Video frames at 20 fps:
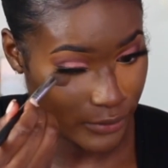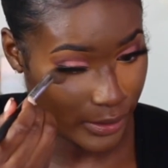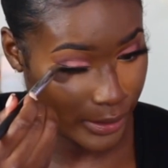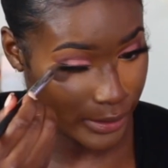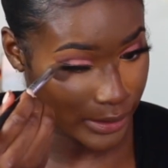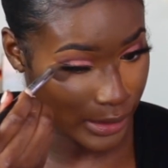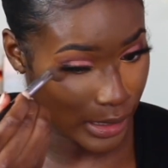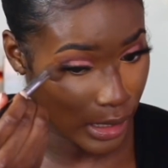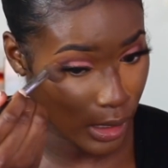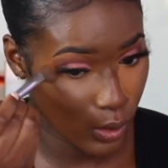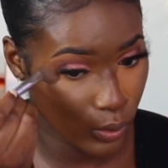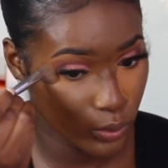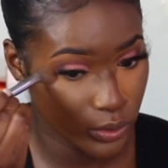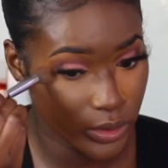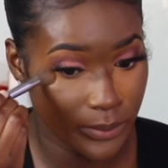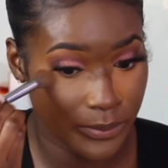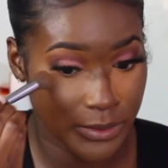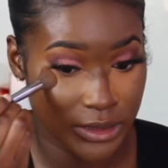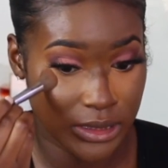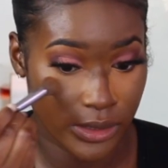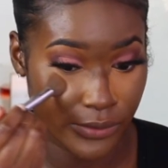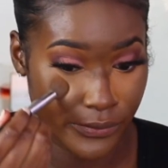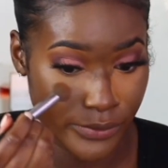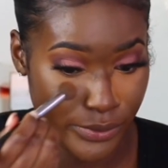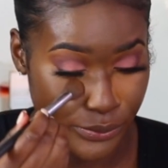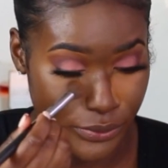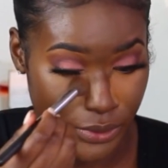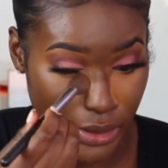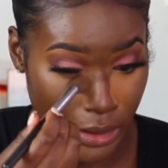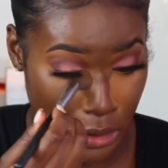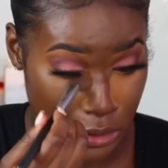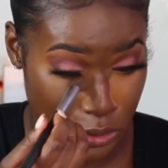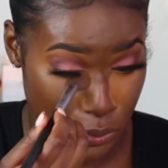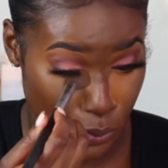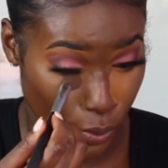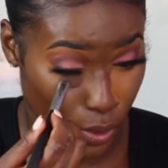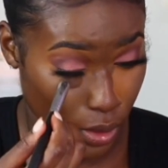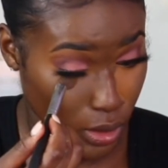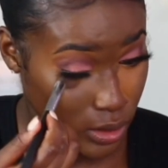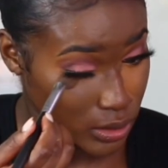Like, not only material things,
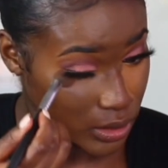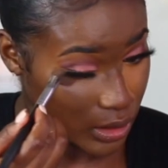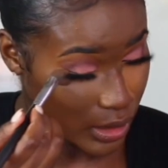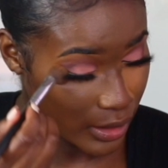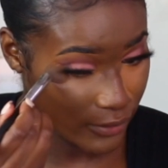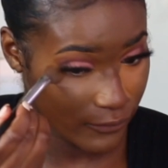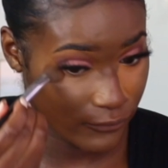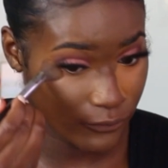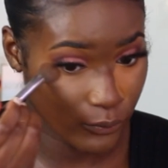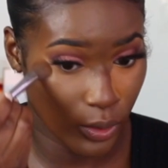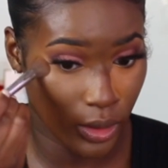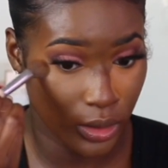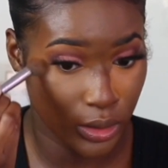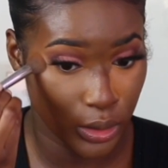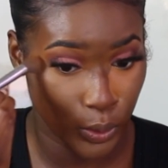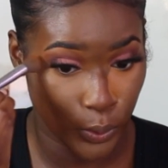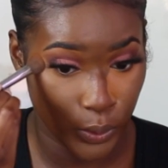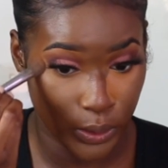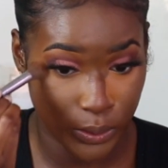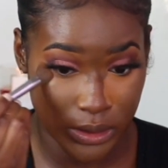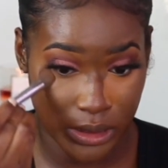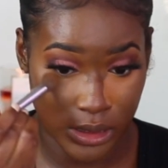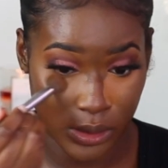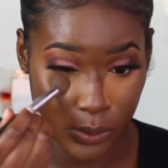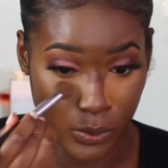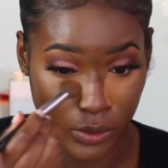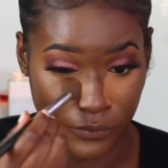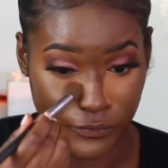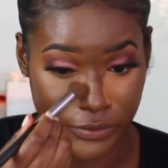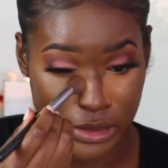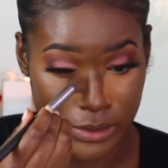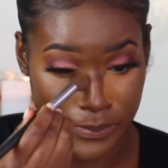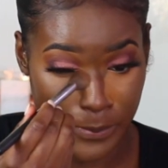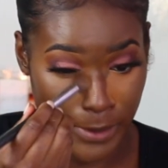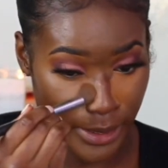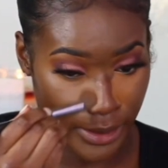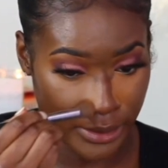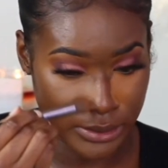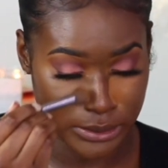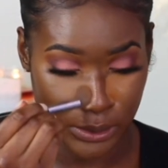want love, want loyalty, want
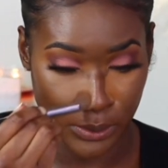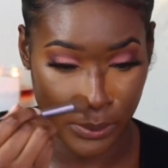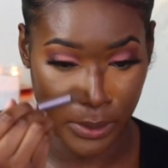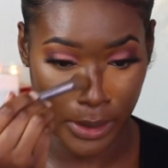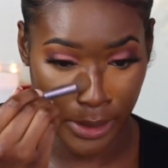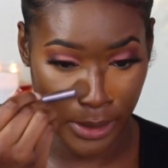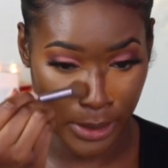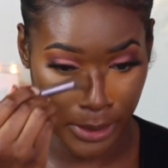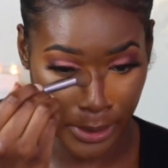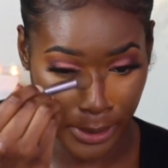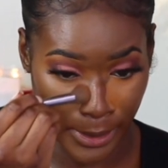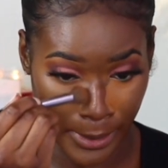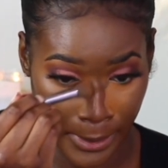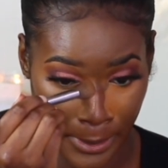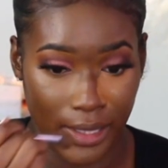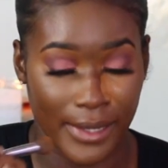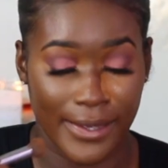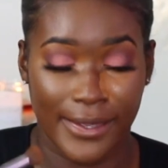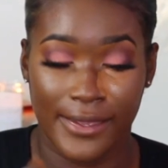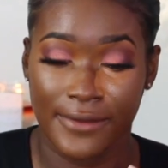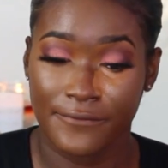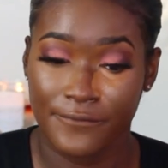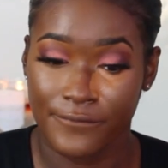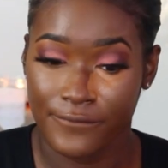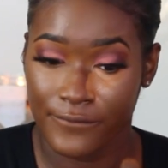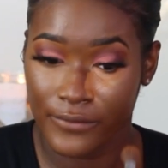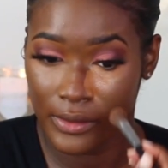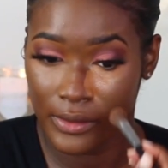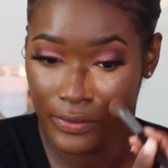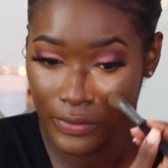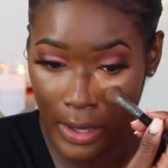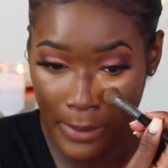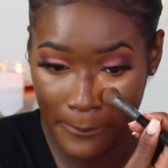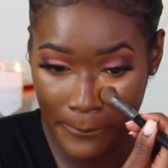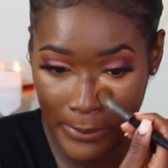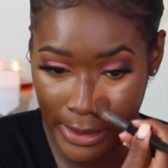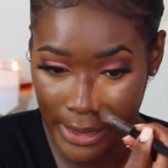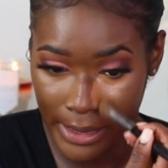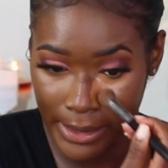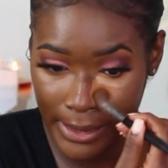respect. Okay, like, and if a
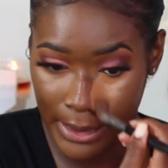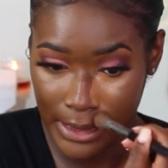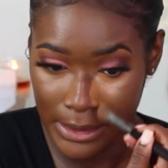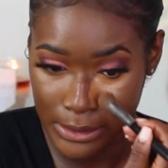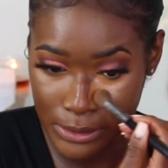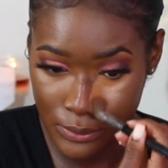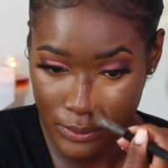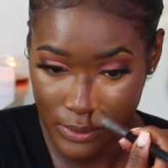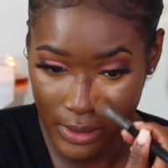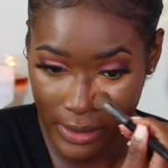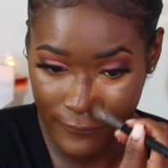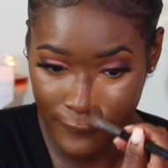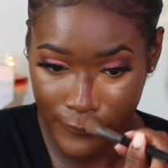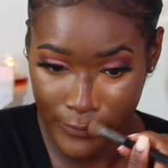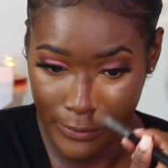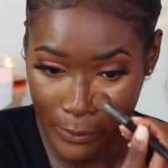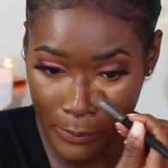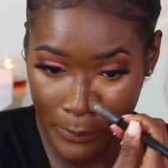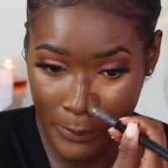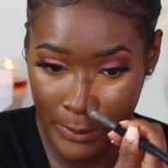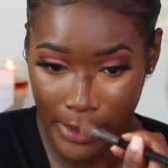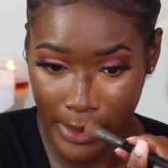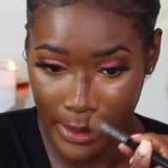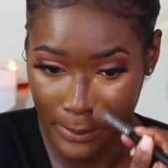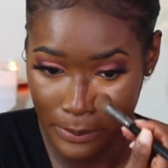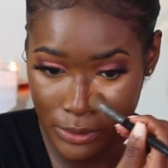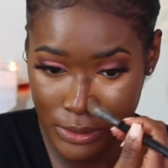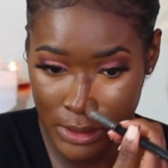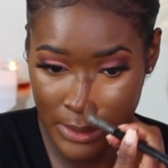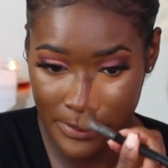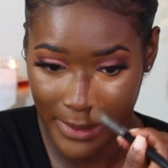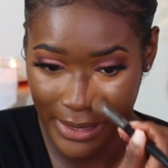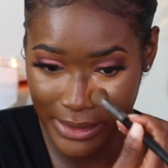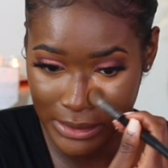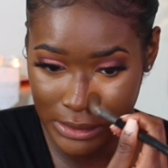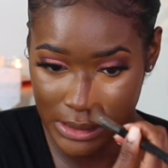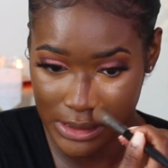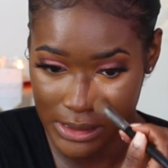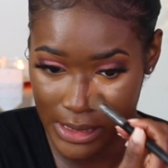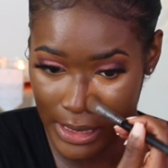man can do that for you, be able to
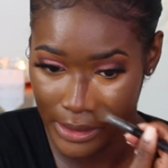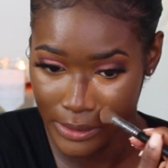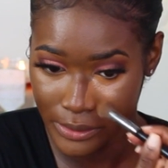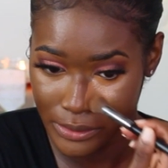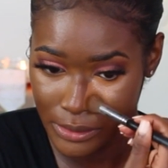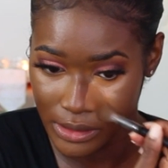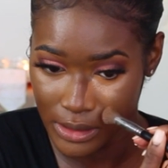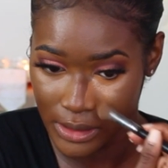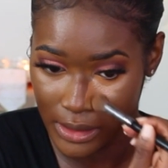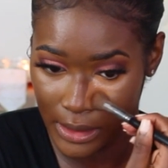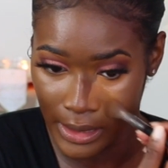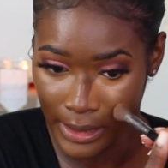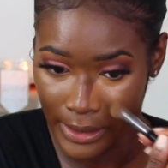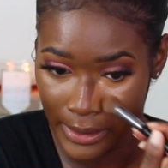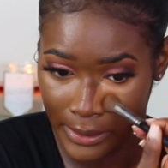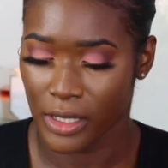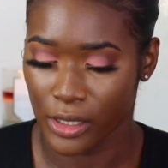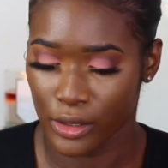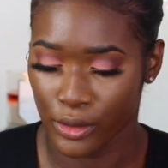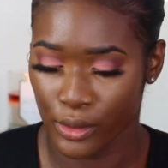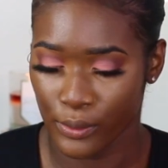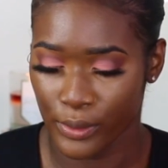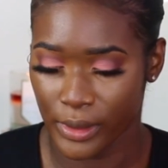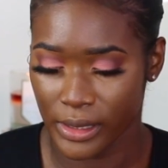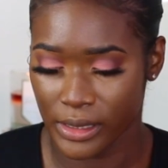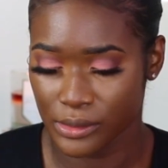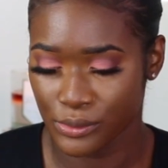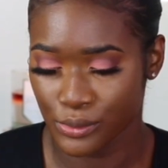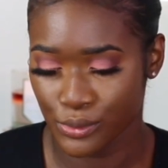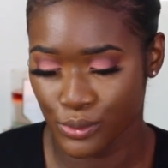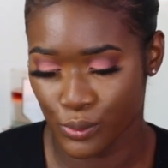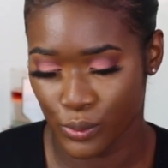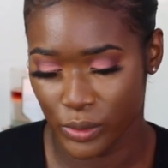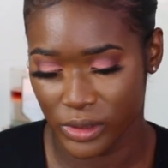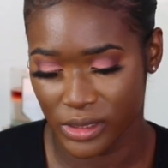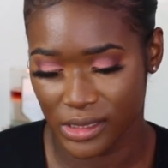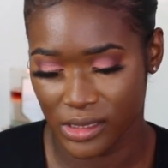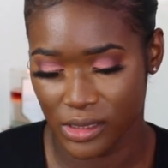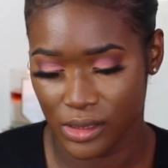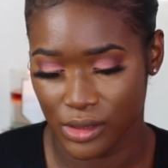match his energy. Like, I'm gonna go in
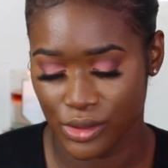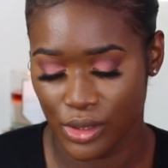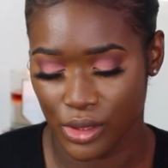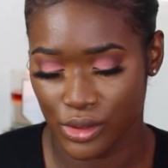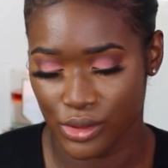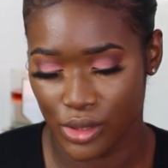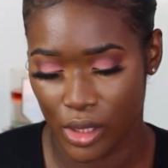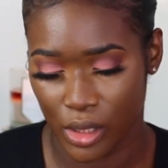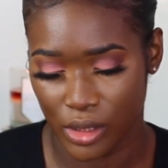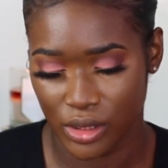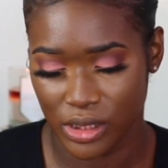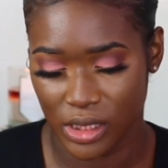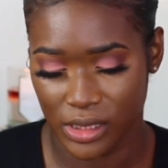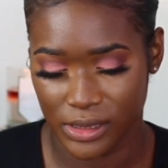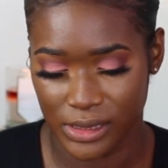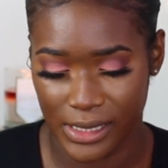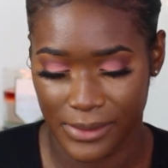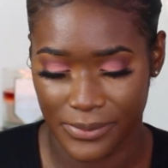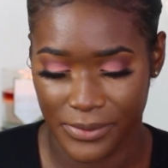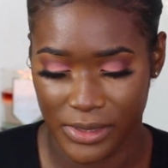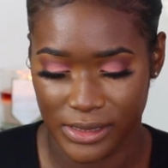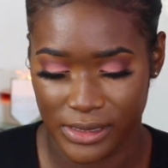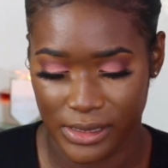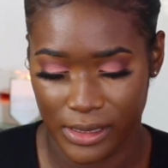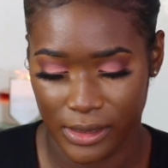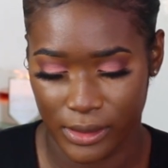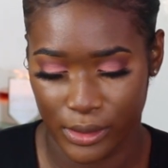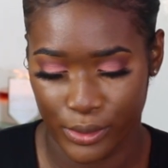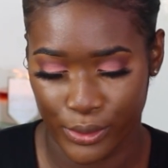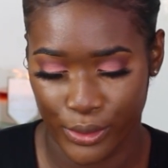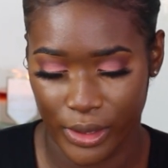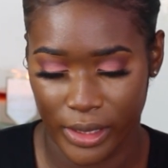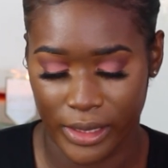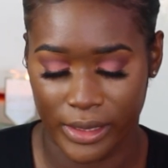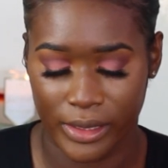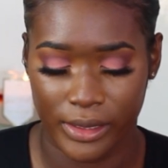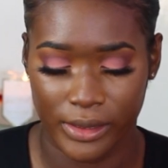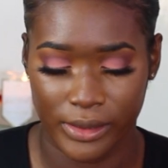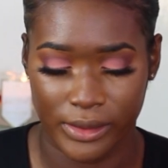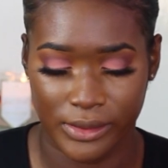with this Tarte Shade Tape Concealer
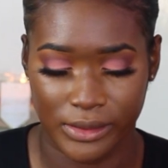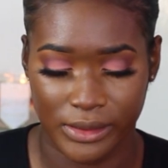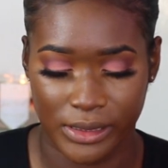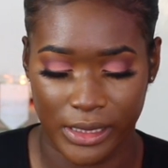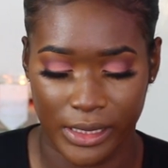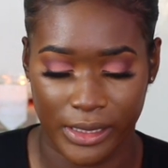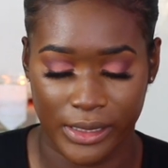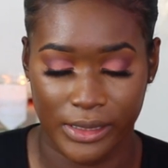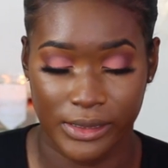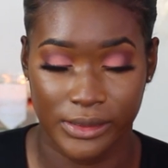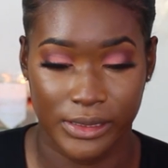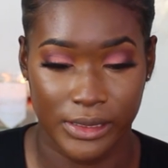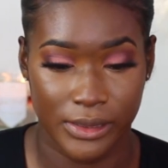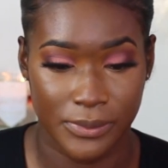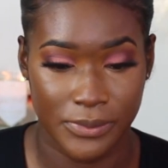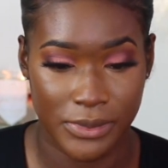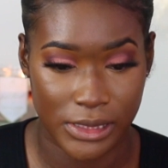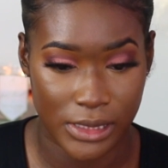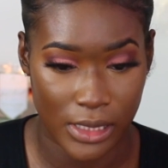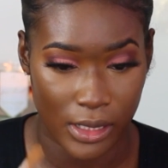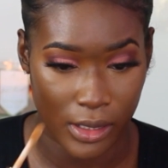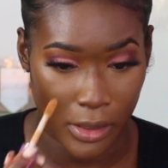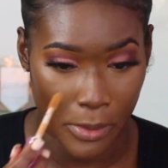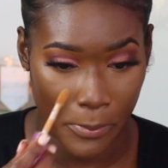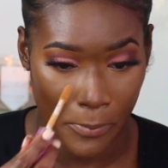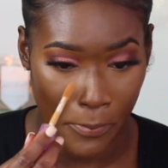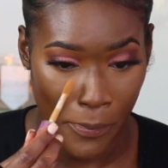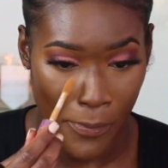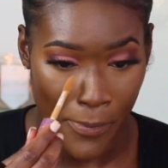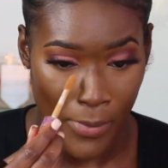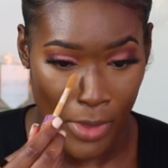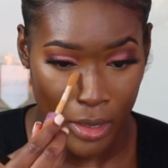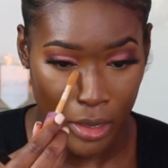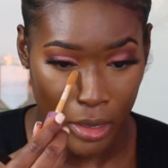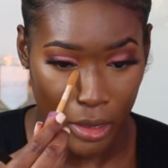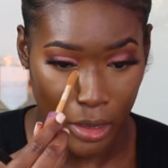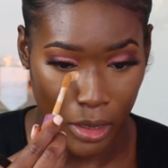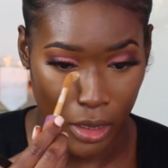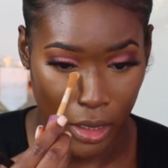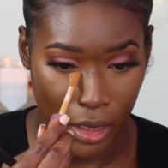and Tan Deep Sam,
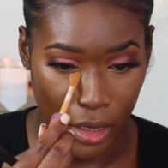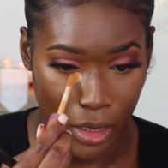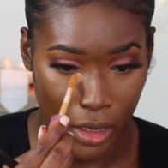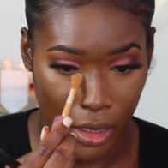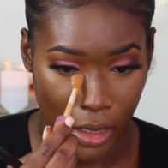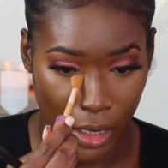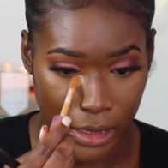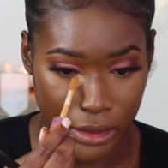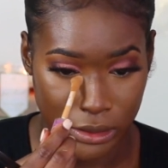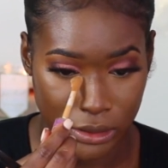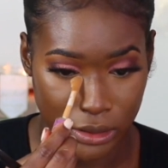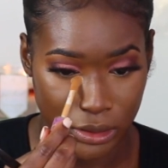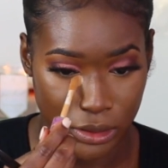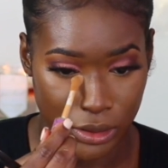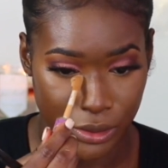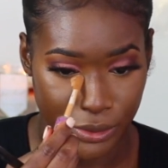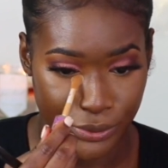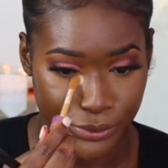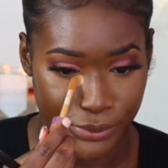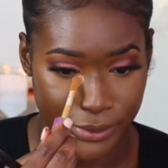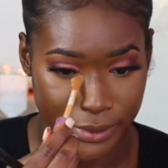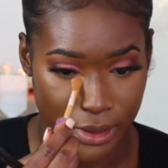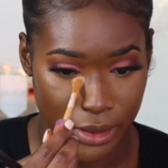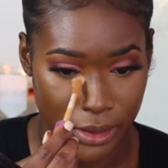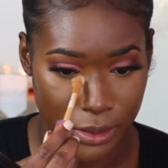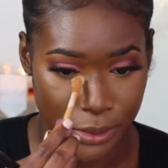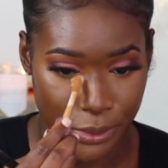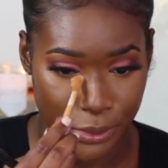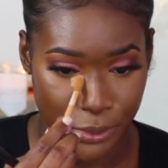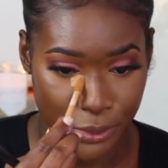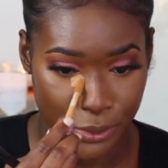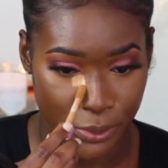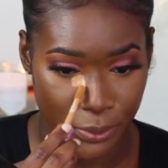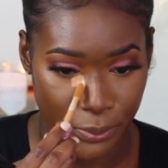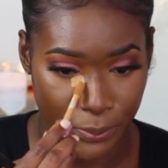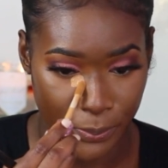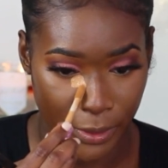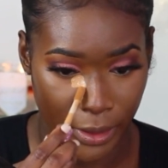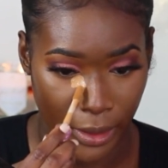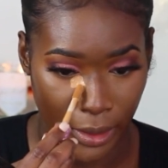and I just use this to
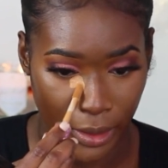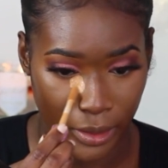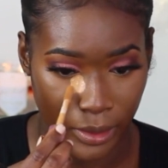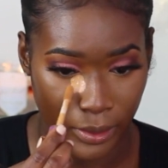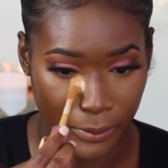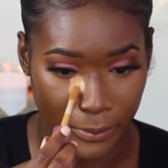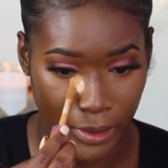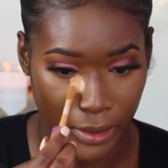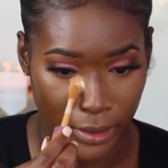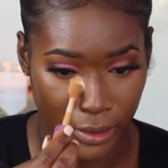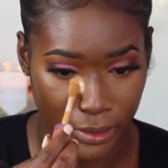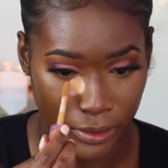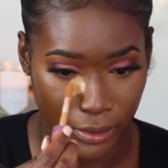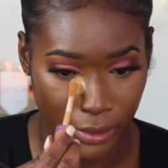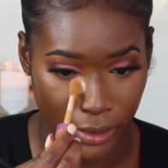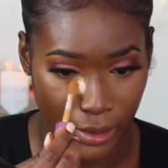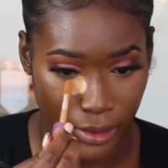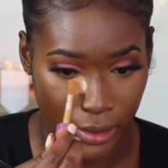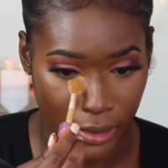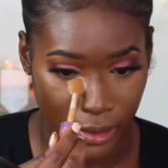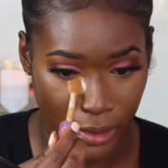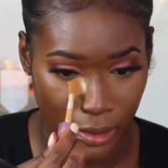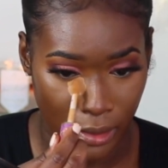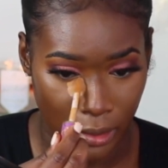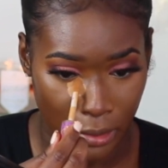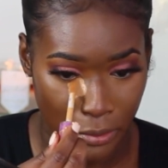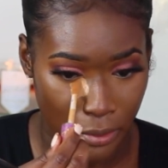brighten up my under eye.